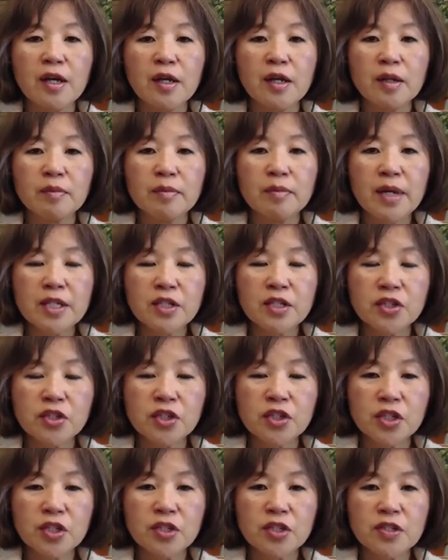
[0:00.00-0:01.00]

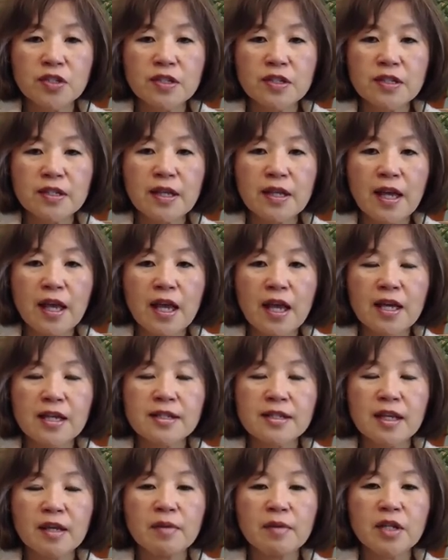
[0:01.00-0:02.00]
messages as
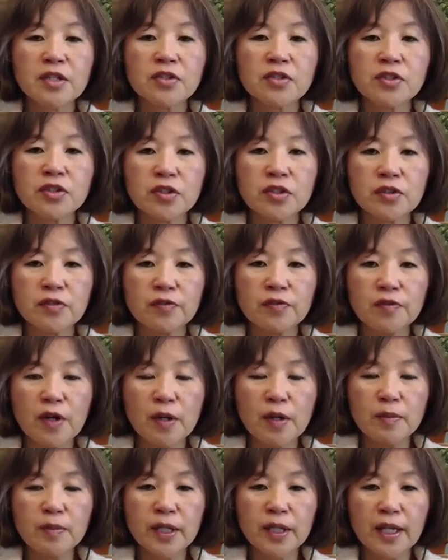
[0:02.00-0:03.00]
a messenger
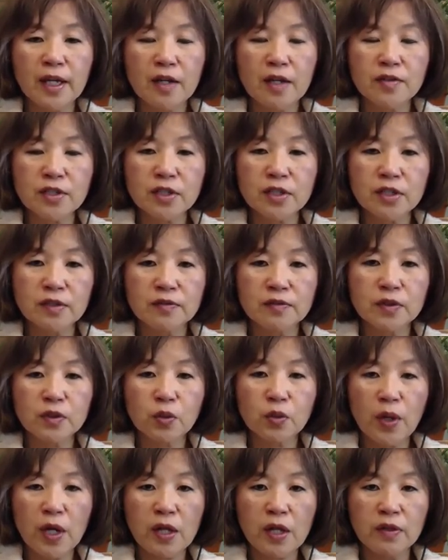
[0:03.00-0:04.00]
from the Council of
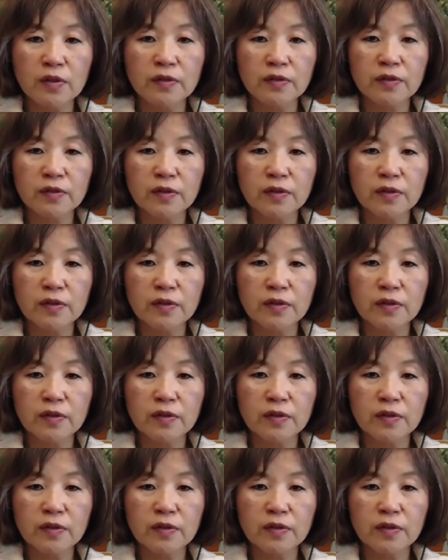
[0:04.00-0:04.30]
12